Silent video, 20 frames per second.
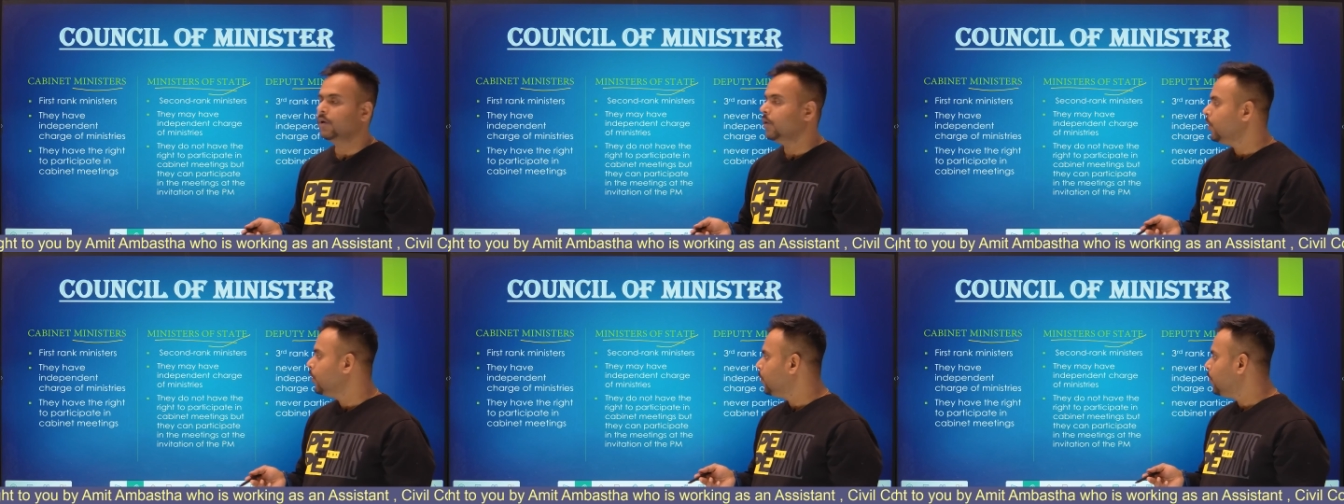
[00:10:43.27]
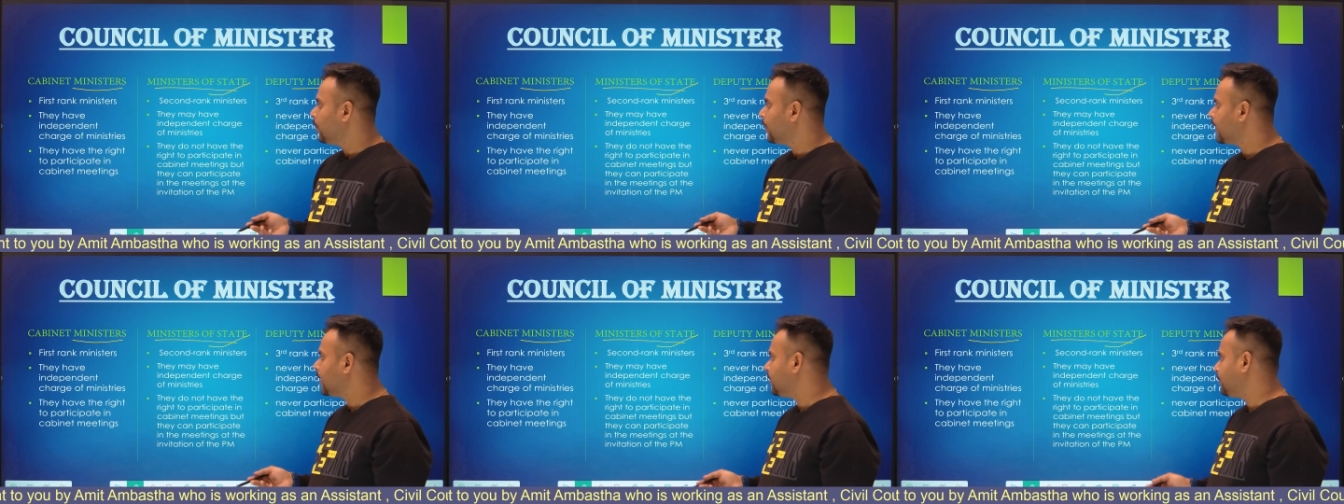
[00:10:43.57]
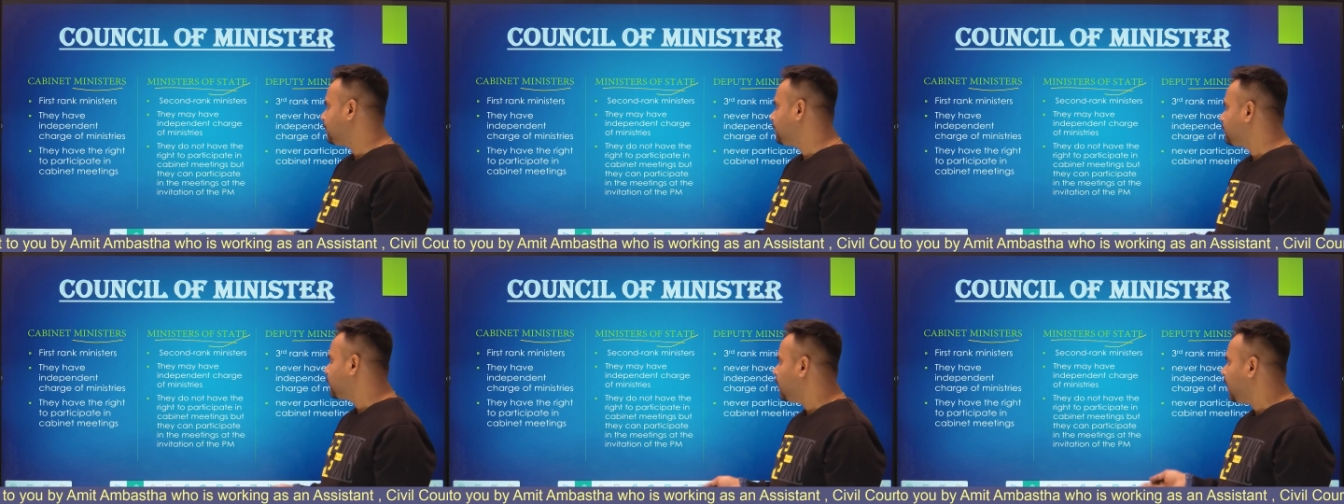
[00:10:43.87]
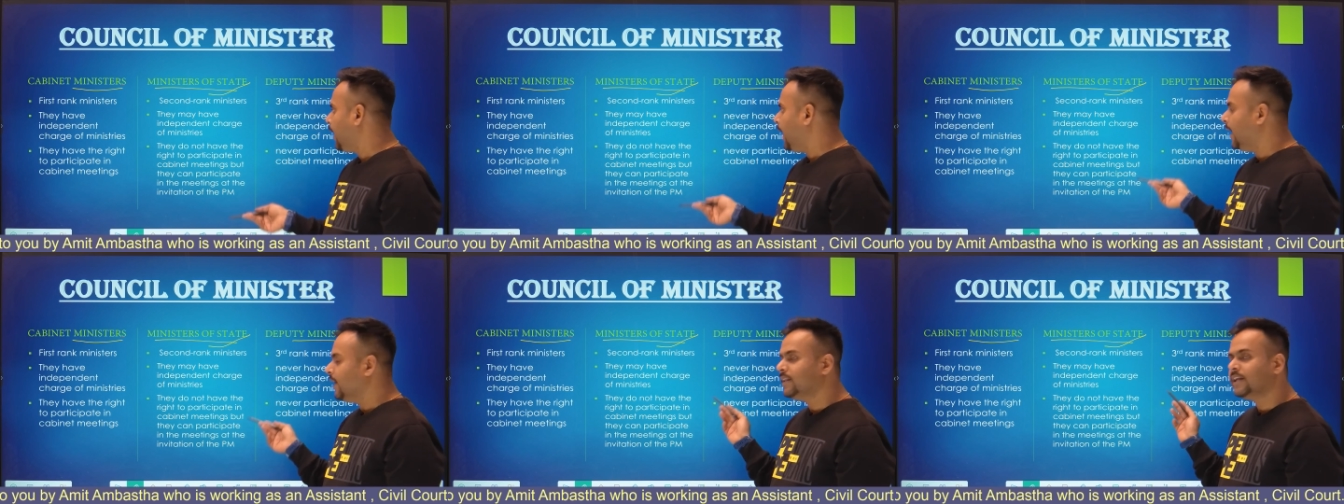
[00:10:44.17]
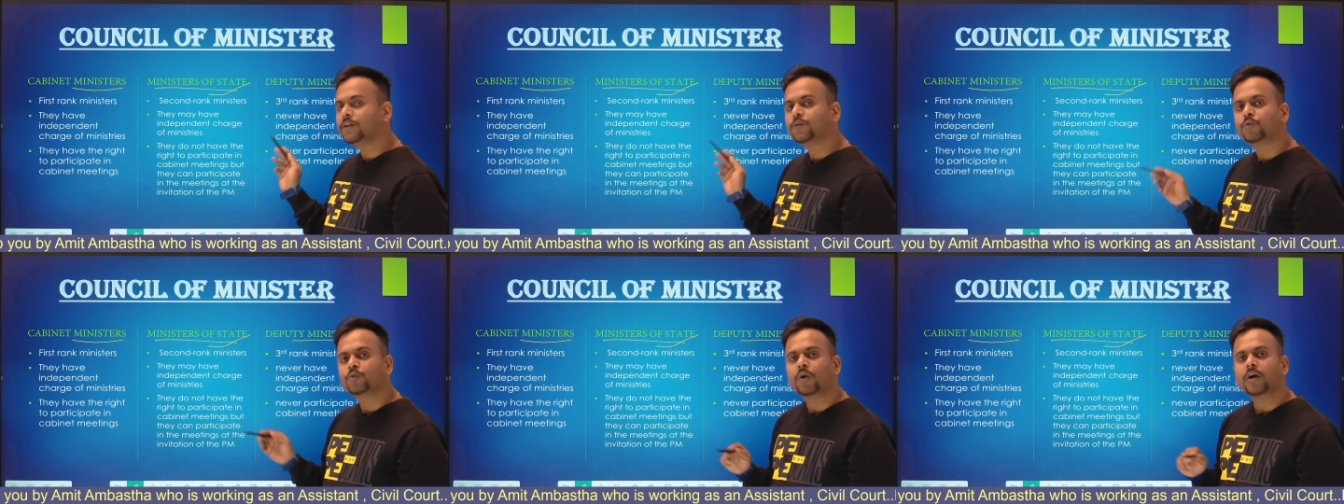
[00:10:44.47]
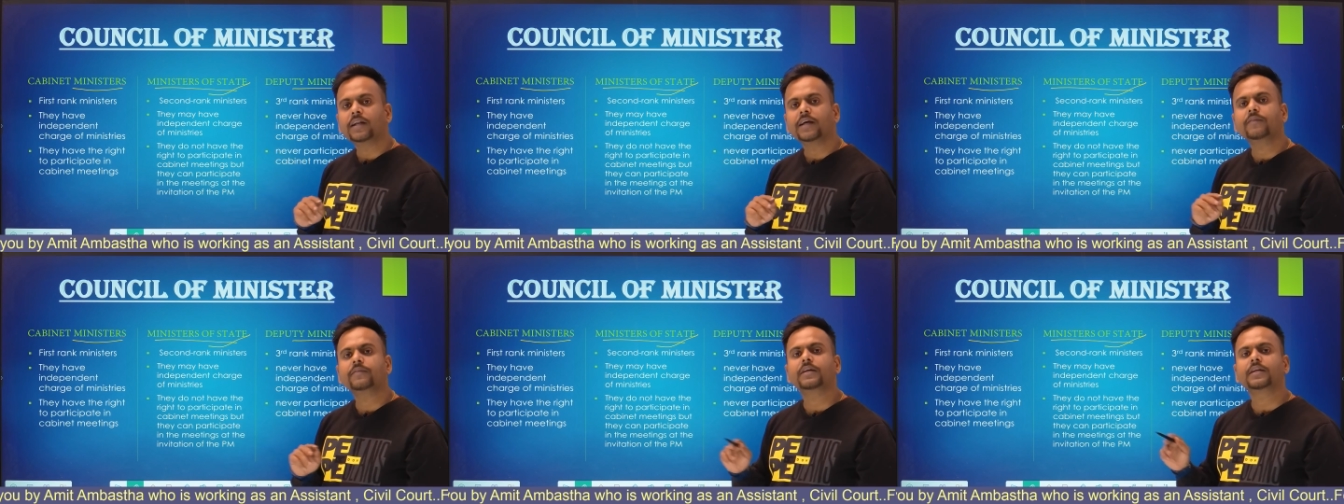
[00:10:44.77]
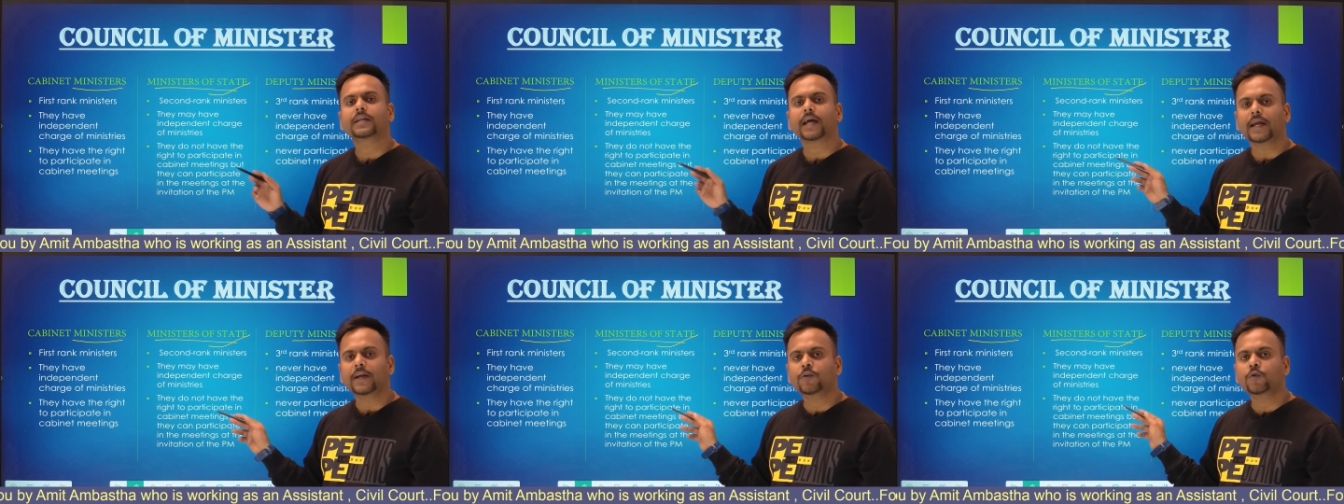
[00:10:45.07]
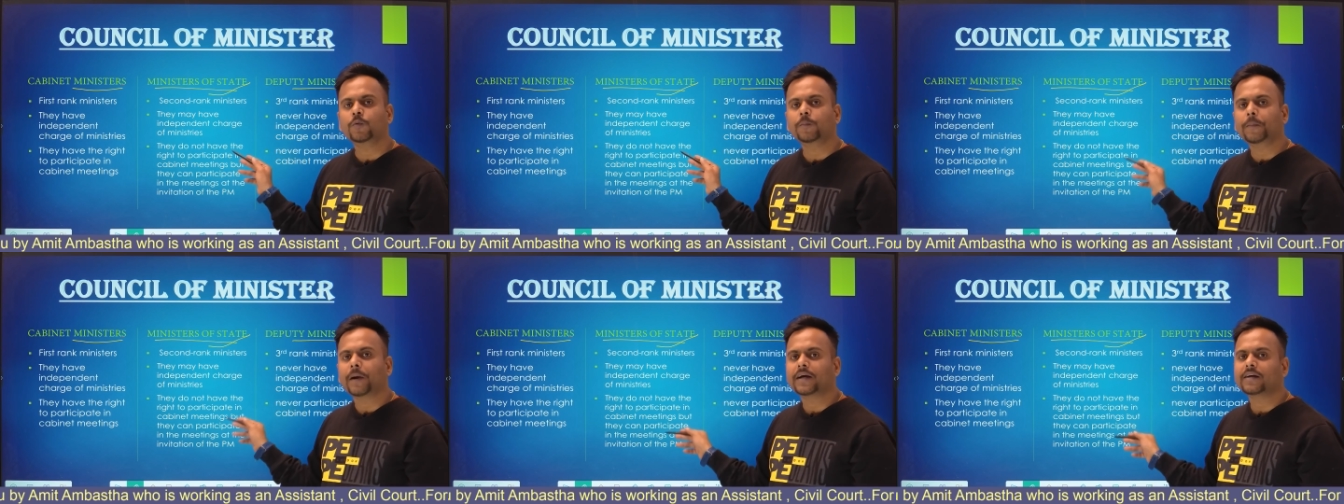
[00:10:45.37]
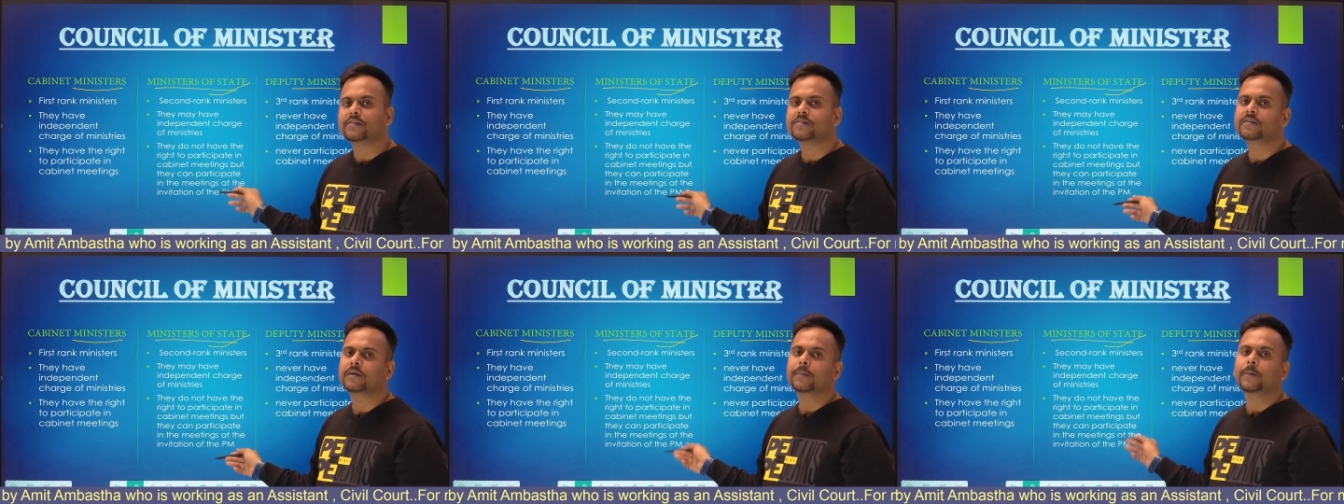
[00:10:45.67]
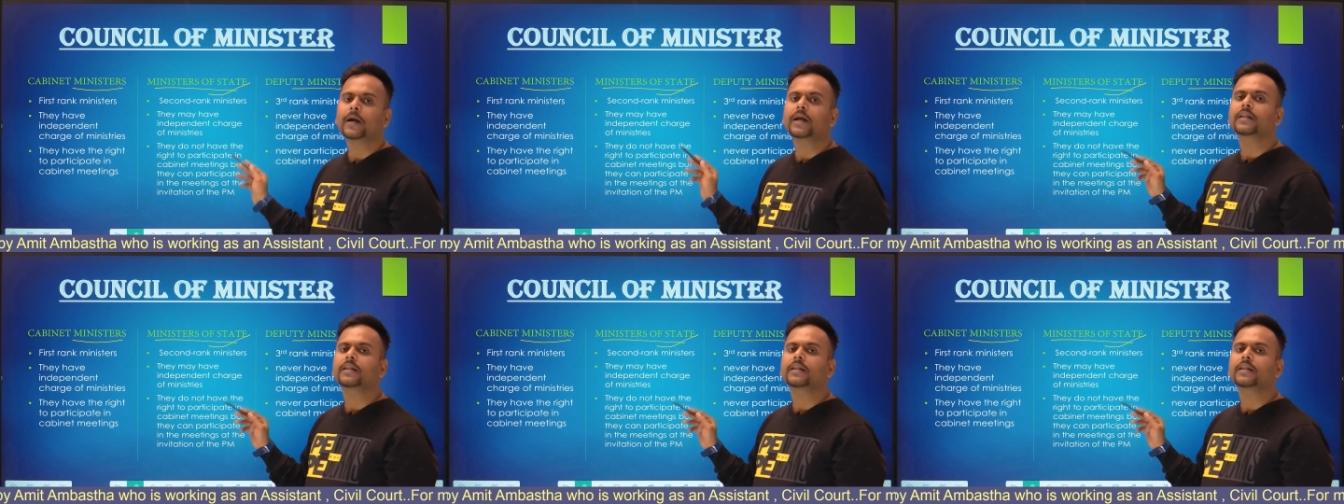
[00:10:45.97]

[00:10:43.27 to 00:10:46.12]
Okay, and they do not have the right to participate